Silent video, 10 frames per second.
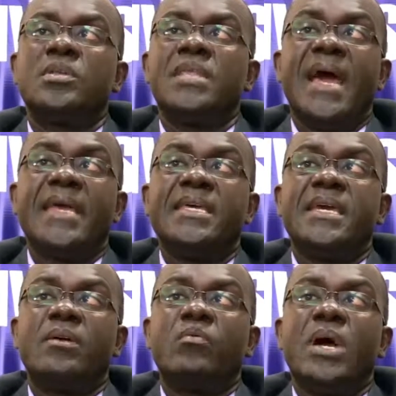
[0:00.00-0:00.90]
The
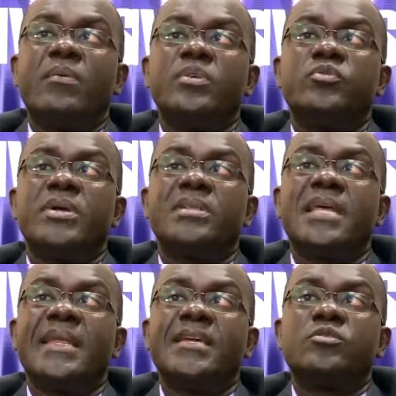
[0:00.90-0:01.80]
idea why we're doing
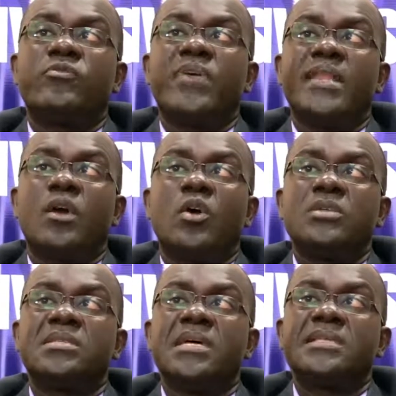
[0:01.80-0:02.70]
that is to find the
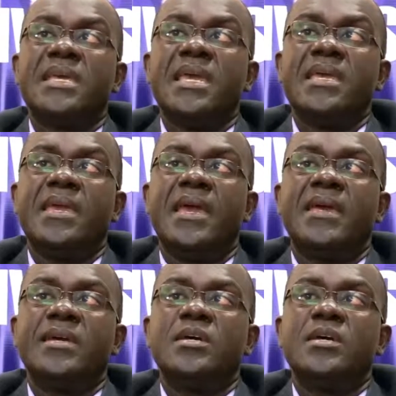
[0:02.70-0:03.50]
constant A here.